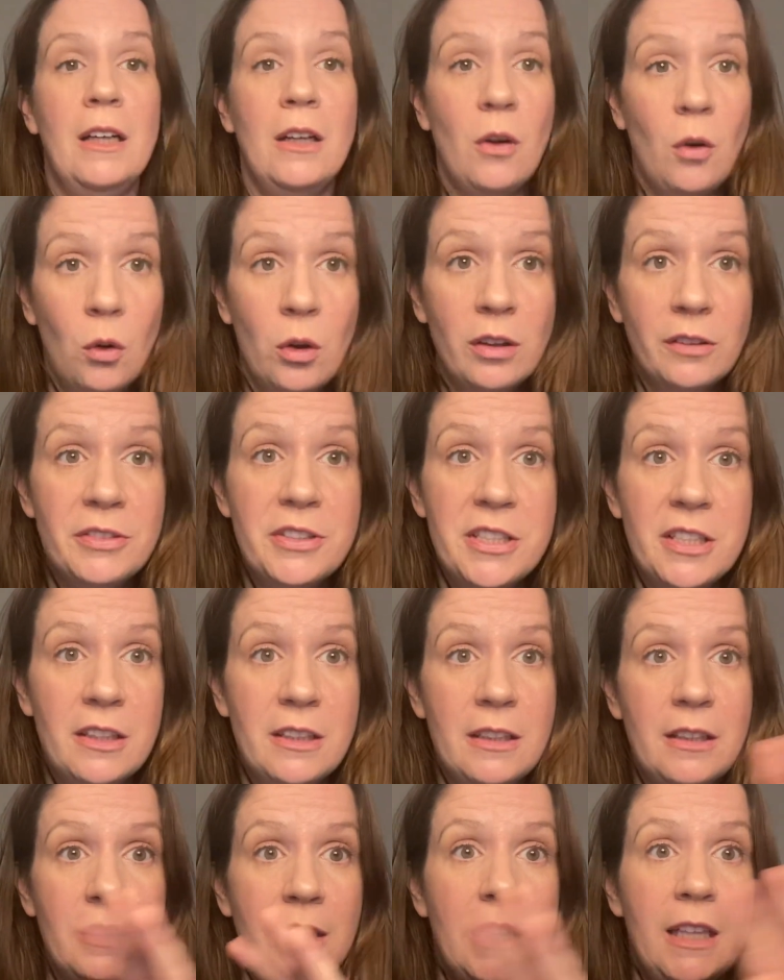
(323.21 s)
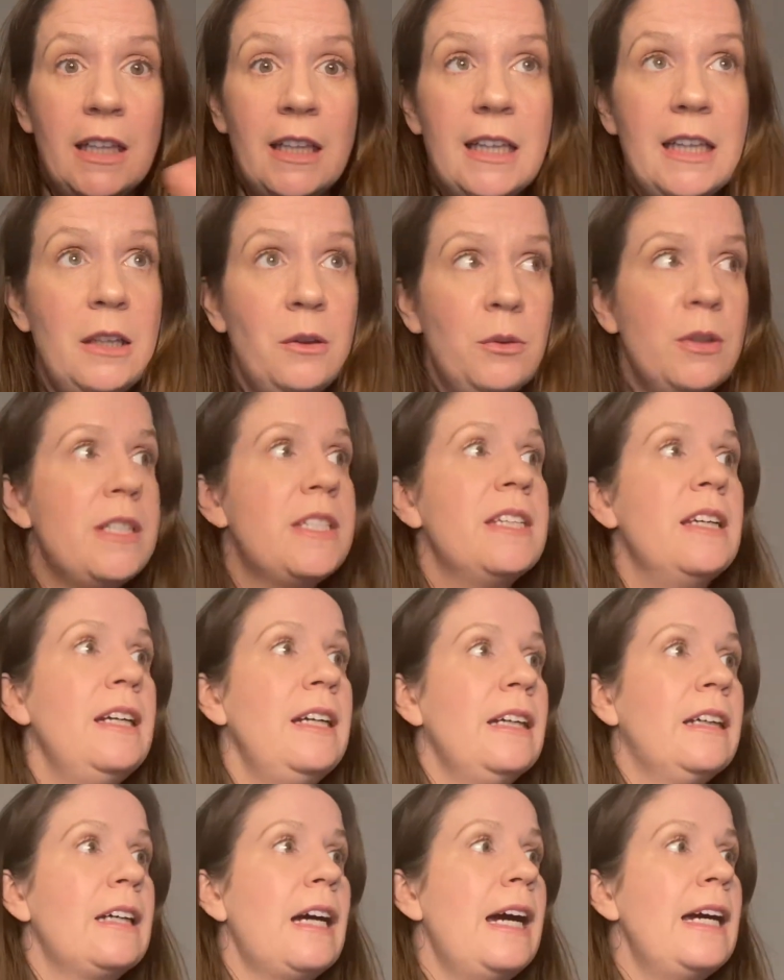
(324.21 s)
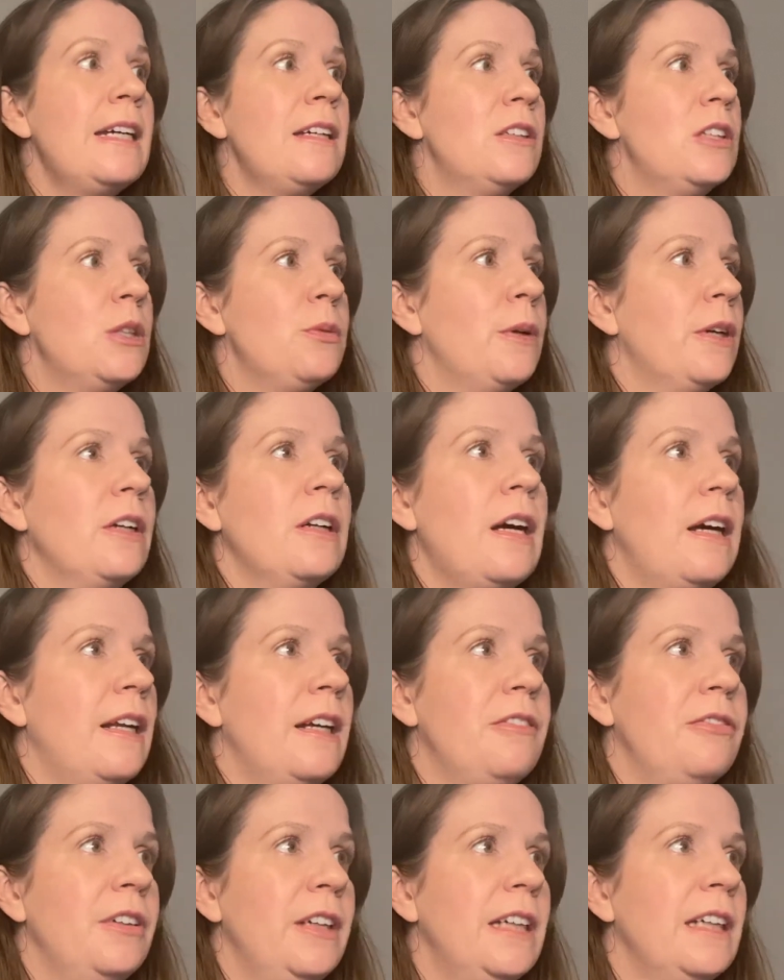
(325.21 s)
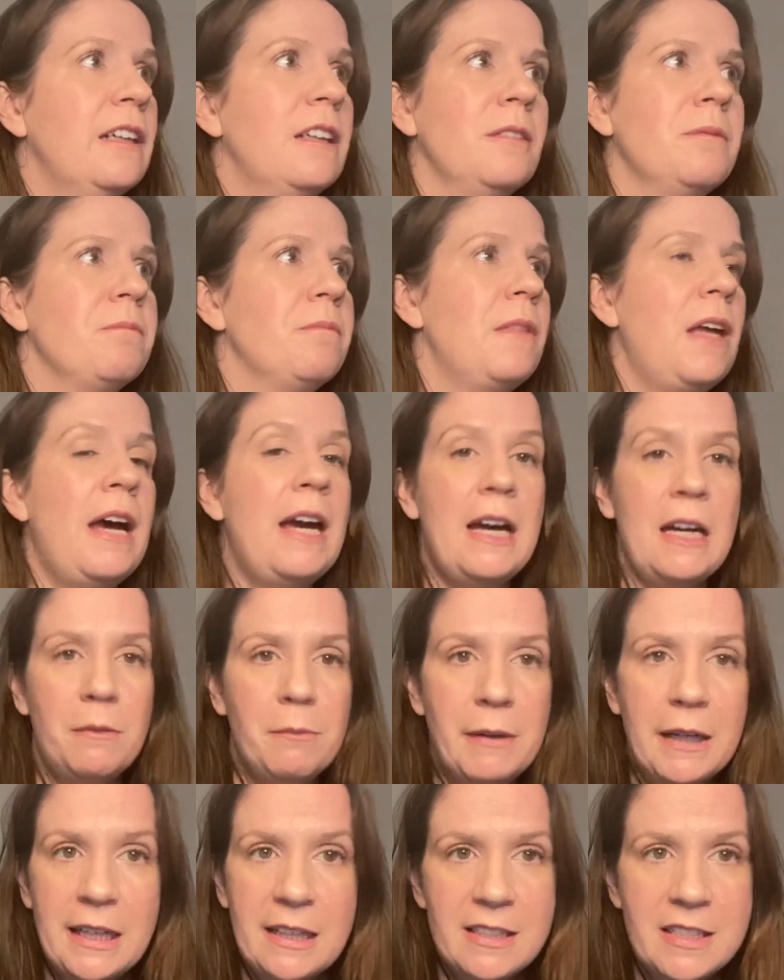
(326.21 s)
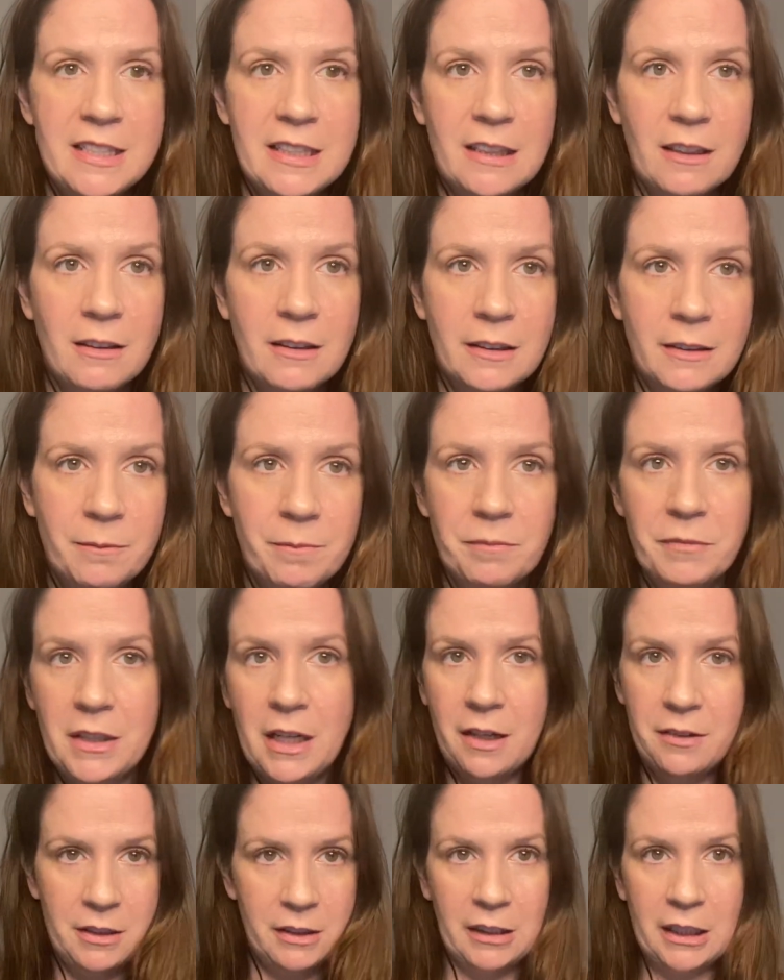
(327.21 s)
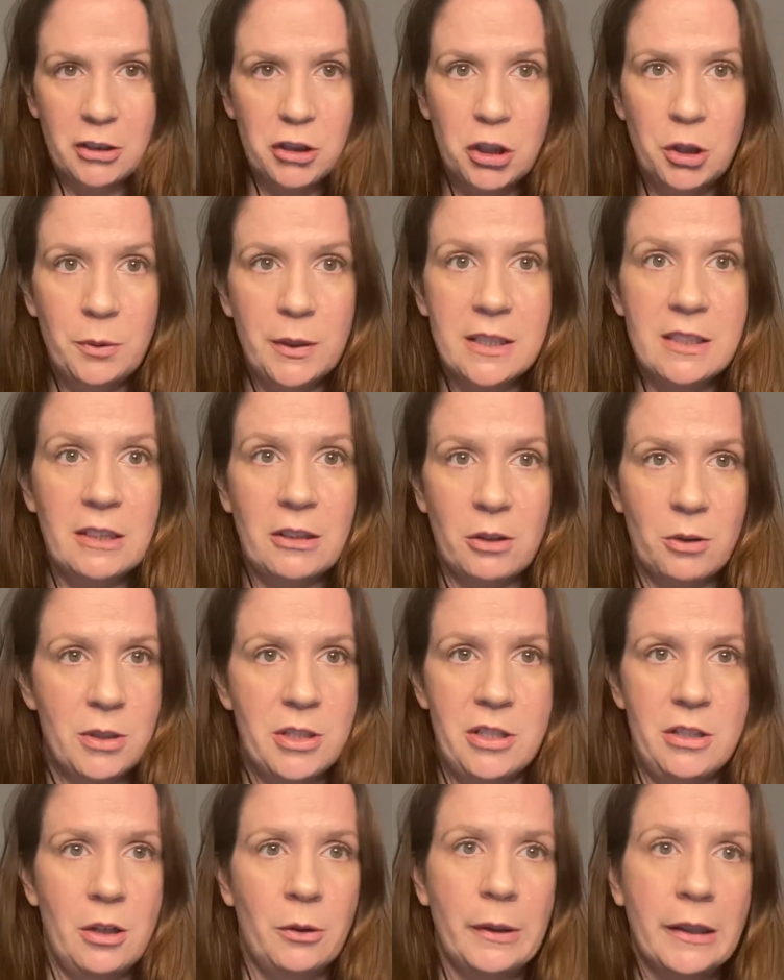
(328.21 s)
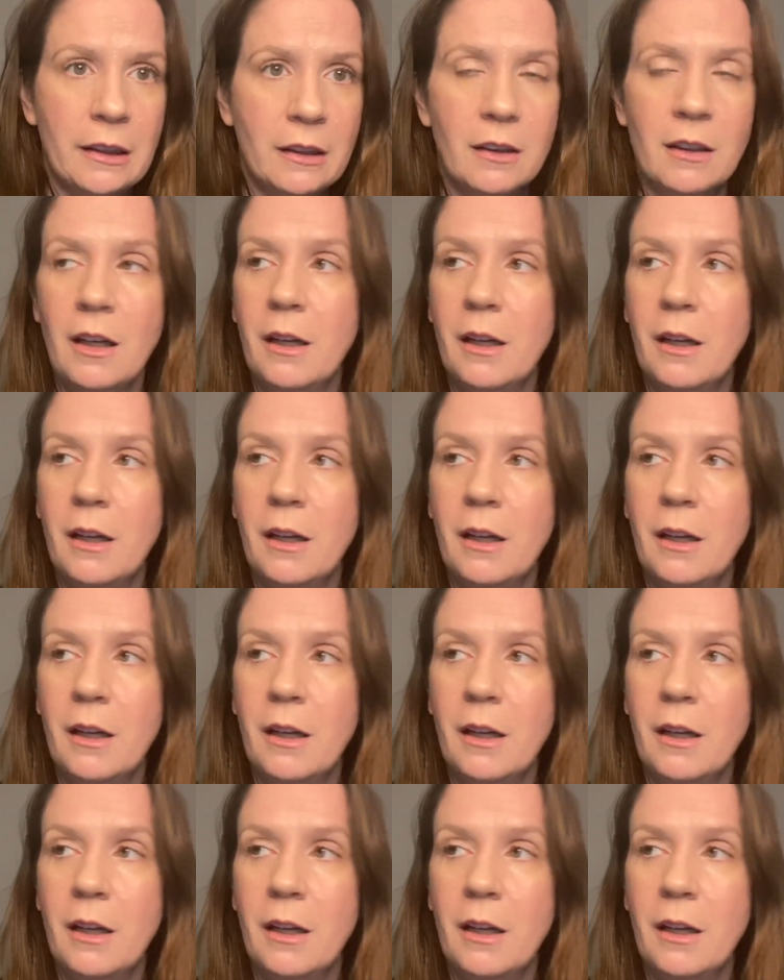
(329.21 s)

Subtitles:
All of a sudden, it was like, I swear to God, I feel like I had my AC on, and then like 2 weeks later it's snowing.